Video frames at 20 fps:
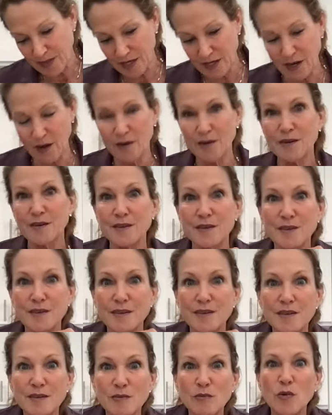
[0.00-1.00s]
you know,
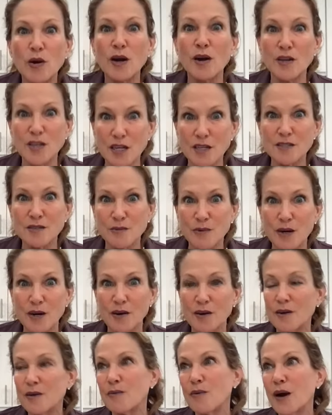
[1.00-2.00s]
where does
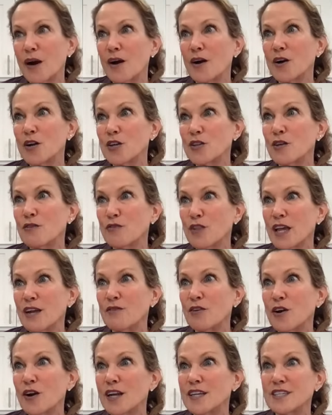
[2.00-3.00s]
where where the
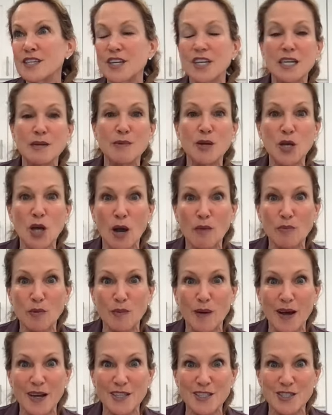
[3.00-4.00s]
flavor isn't going to be
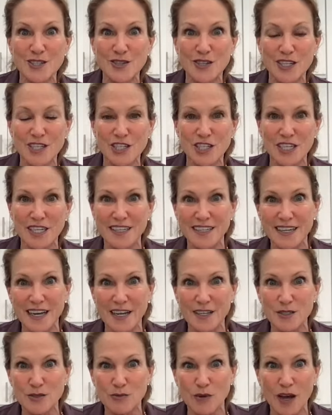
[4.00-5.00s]
compromised, you can cheat
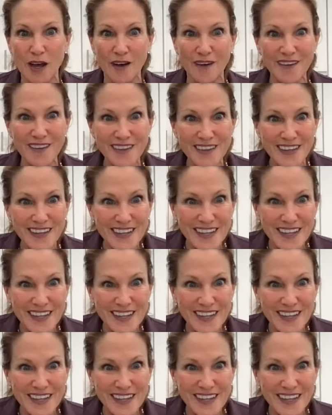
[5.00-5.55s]
as well.